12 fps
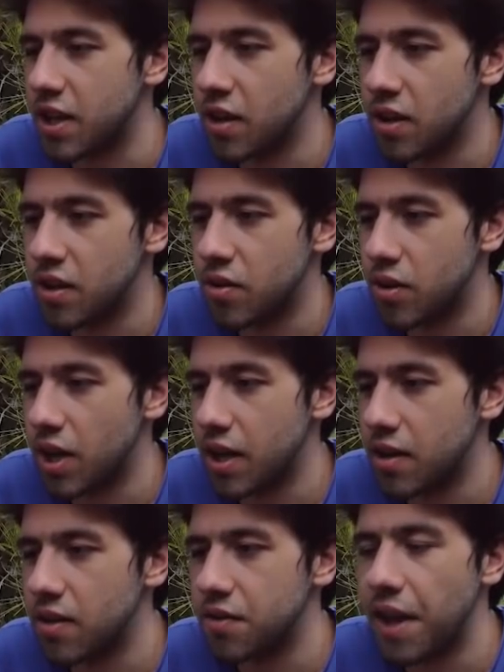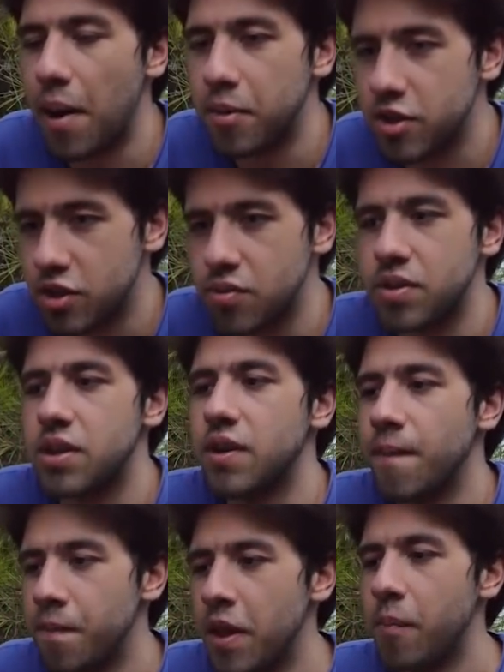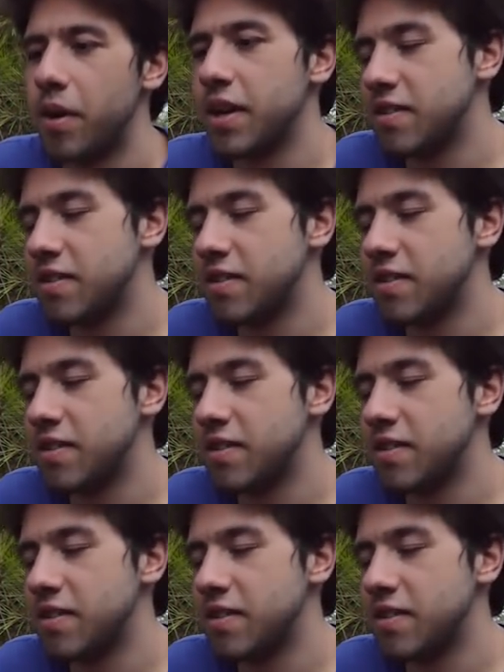kill it or, like, deal damage to it. But I